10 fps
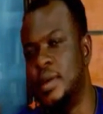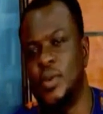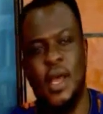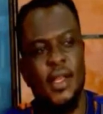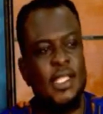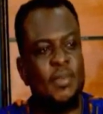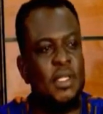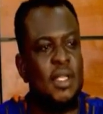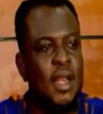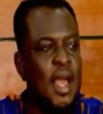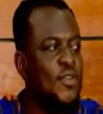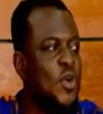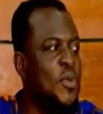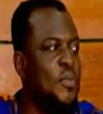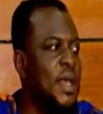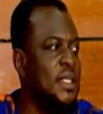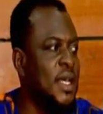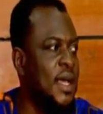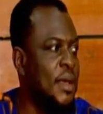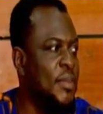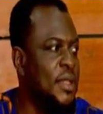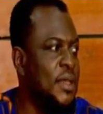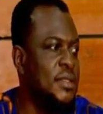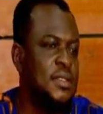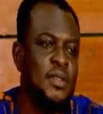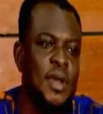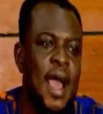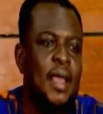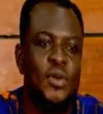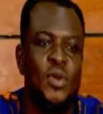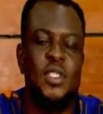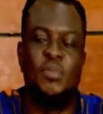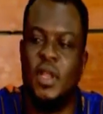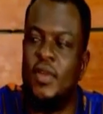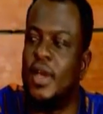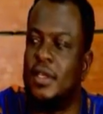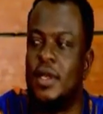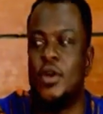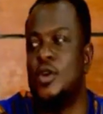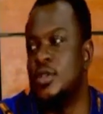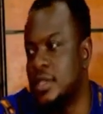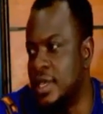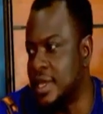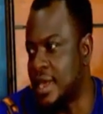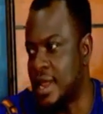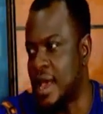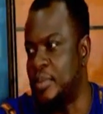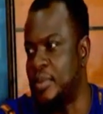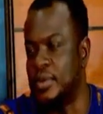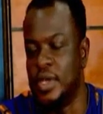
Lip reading: Without expecting that life could be better. I mean, I always believe that there are good things that can happen.